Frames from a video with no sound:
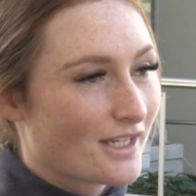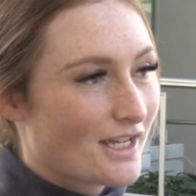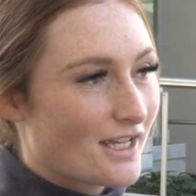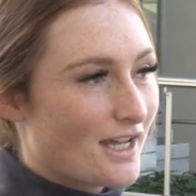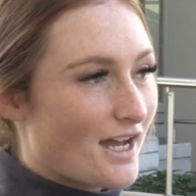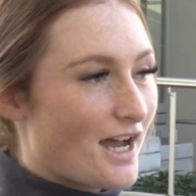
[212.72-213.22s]

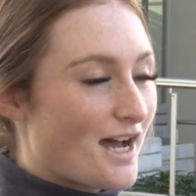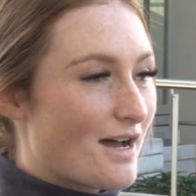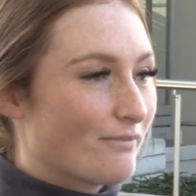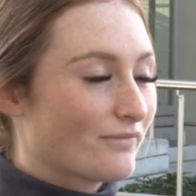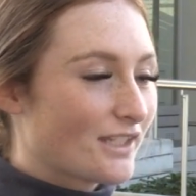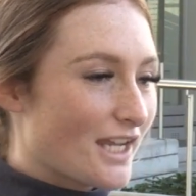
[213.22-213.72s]

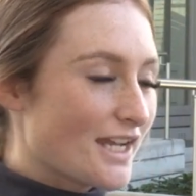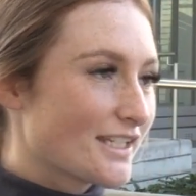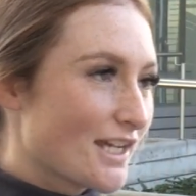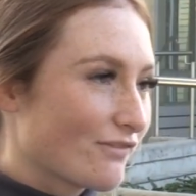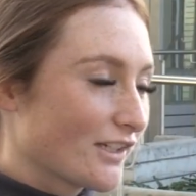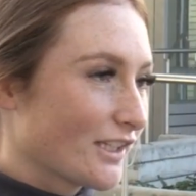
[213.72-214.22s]

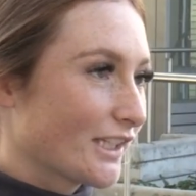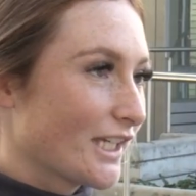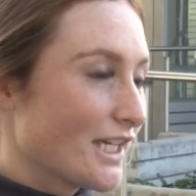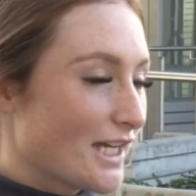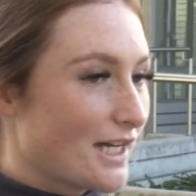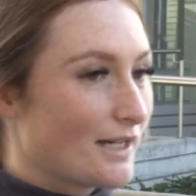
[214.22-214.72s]

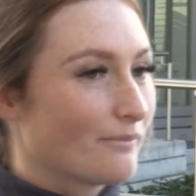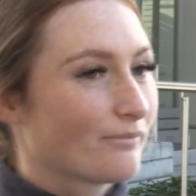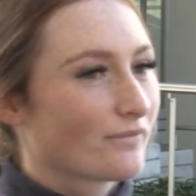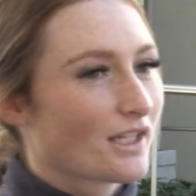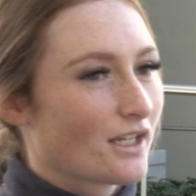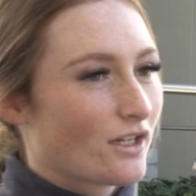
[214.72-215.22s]
Definitely.
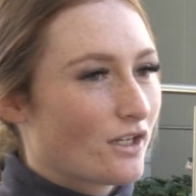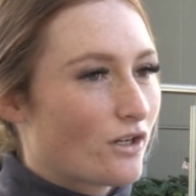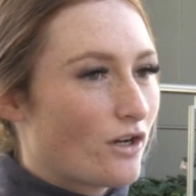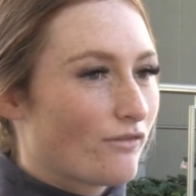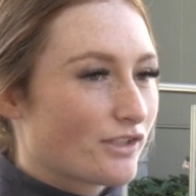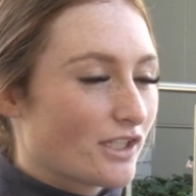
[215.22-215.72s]

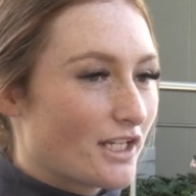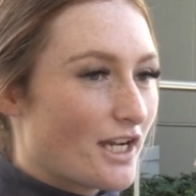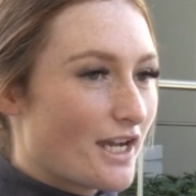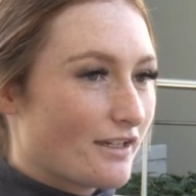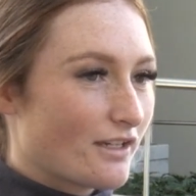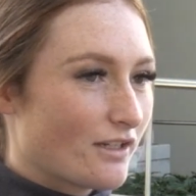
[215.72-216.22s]
Obviously,
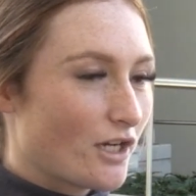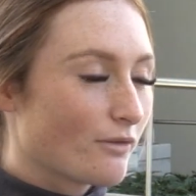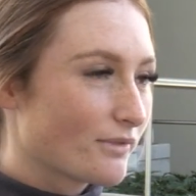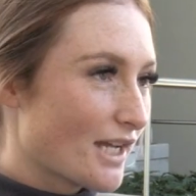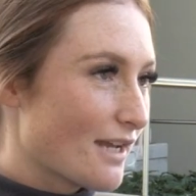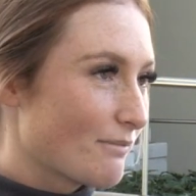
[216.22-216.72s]
I
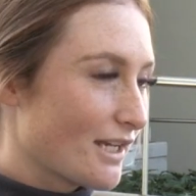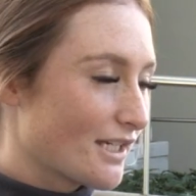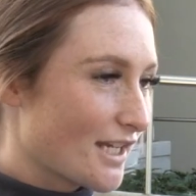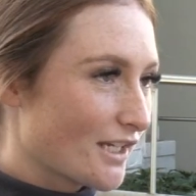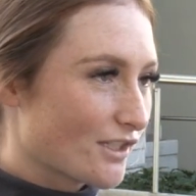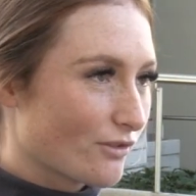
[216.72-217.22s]
help Dad. Me and
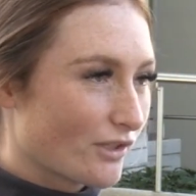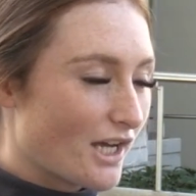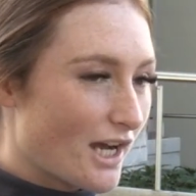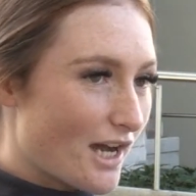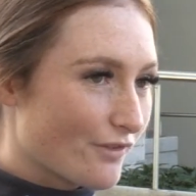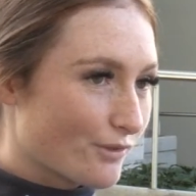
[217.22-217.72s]
Dad are sort of
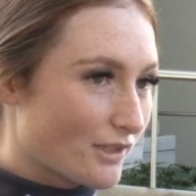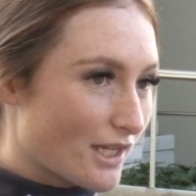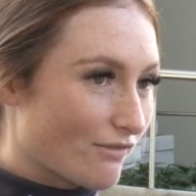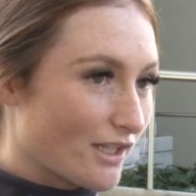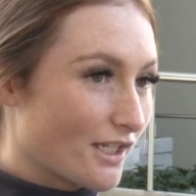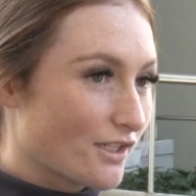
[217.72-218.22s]
halves with
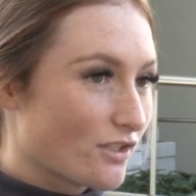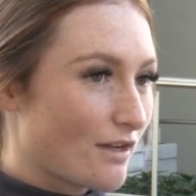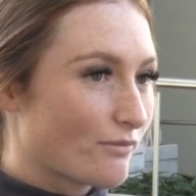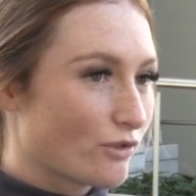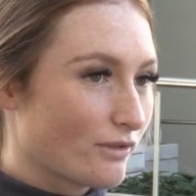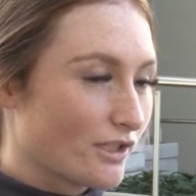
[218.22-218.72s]
everything, so
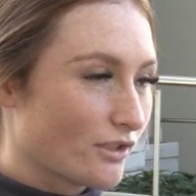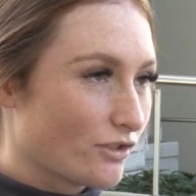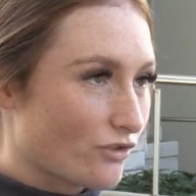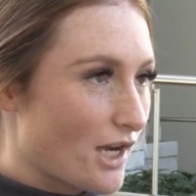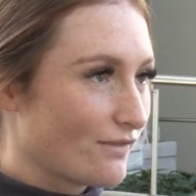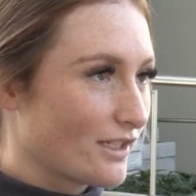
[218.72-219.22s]
I'm doing the
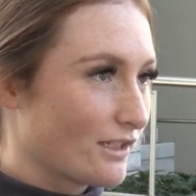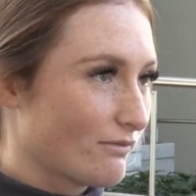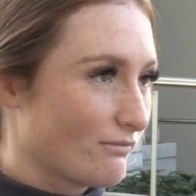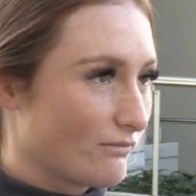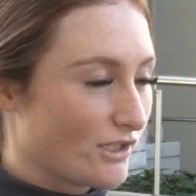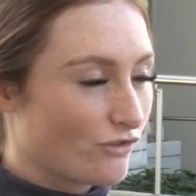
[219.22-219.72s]
driving
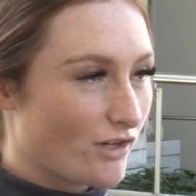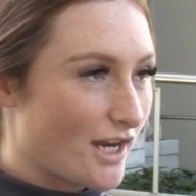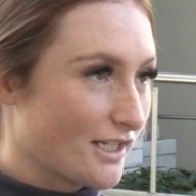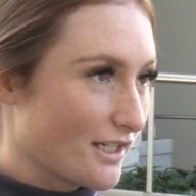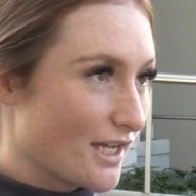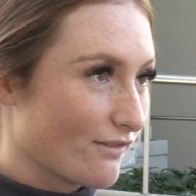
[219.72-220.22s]
and we
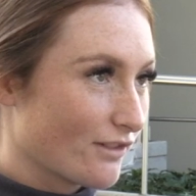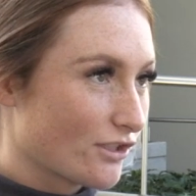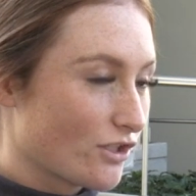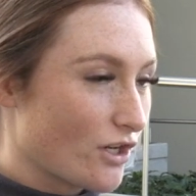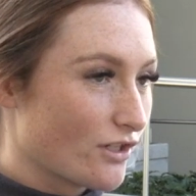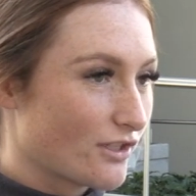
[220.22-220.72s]
train together,
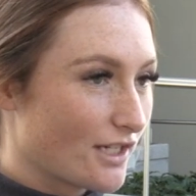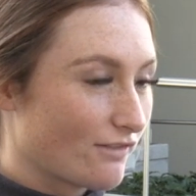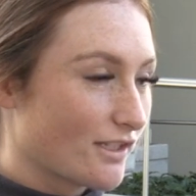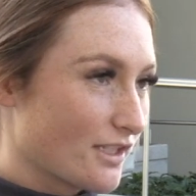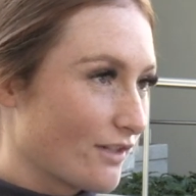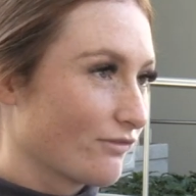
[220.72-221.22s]
so
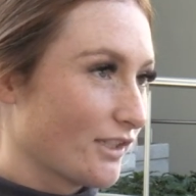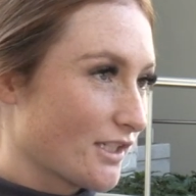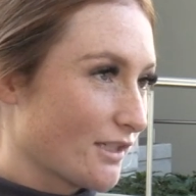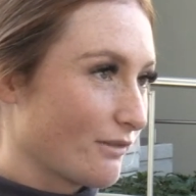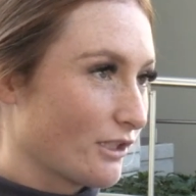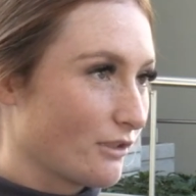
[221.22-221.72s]
that's definitely
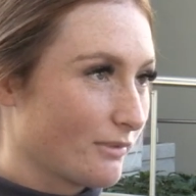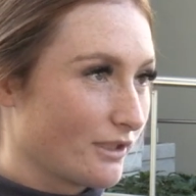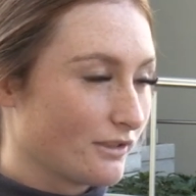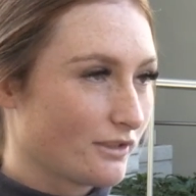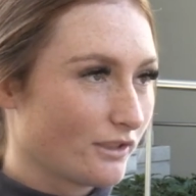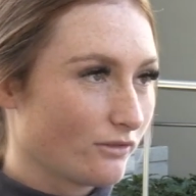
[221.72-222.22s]
something I'll
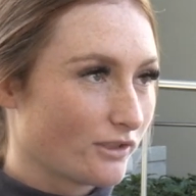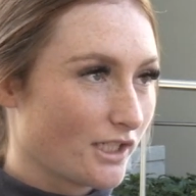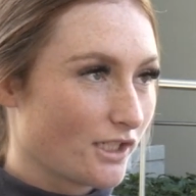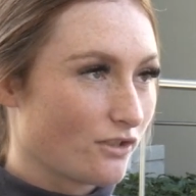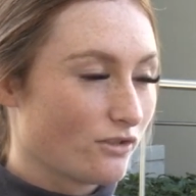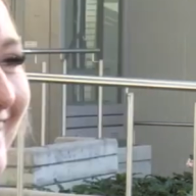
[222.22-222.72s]
be looking to.